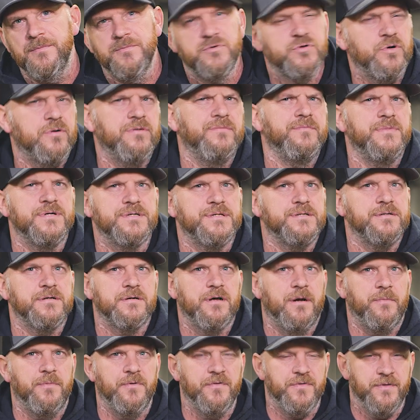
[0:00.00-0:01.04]
Jordan misses a
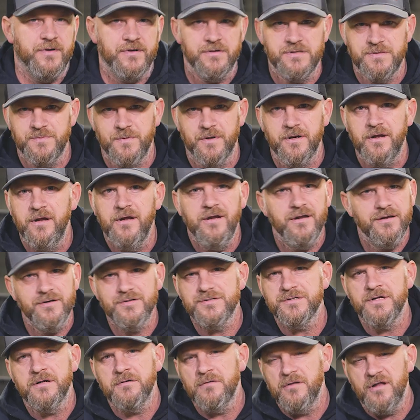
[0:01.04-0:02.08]
couple things, but your
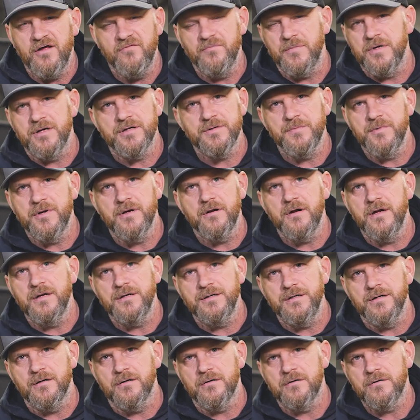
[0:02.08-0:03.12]
son will love me. It'll be a
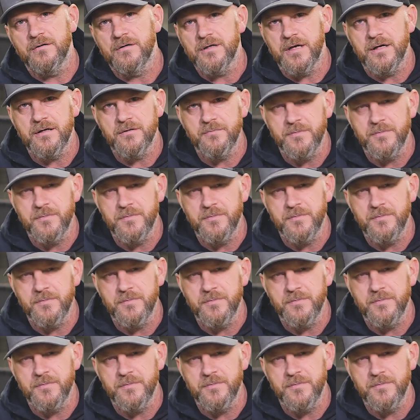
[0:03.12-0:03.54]
great deal, okay?